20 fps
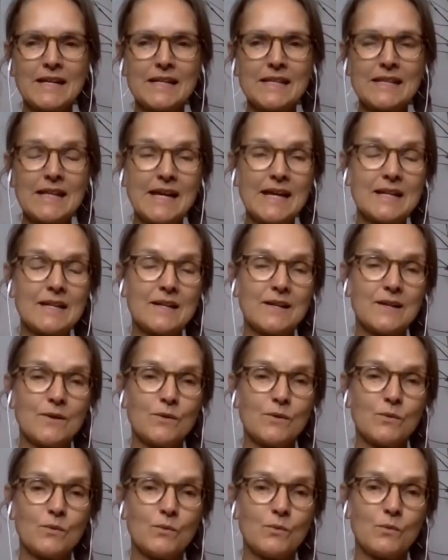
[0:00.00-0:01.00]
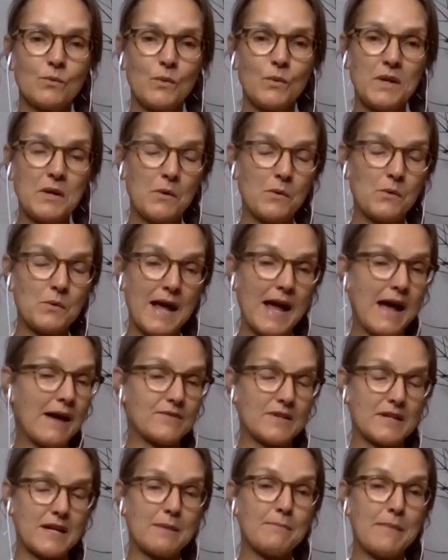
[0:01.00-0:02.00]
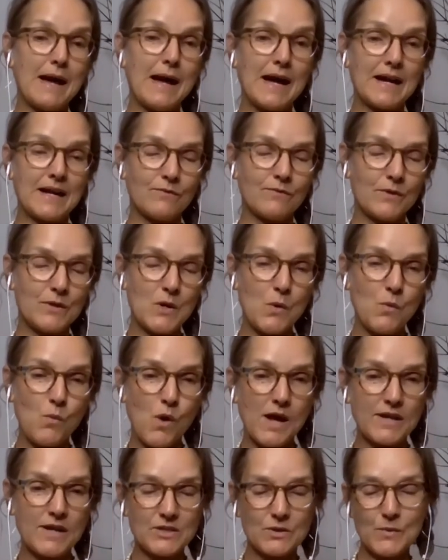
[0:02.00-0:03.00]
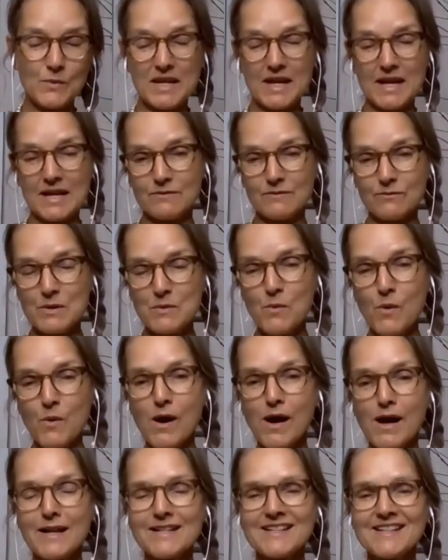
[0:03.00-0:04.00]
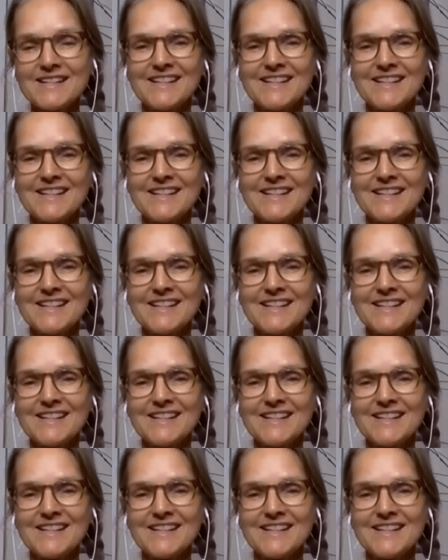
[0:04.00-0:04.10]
then we don't have to come back. If we don't want to, we can if we want.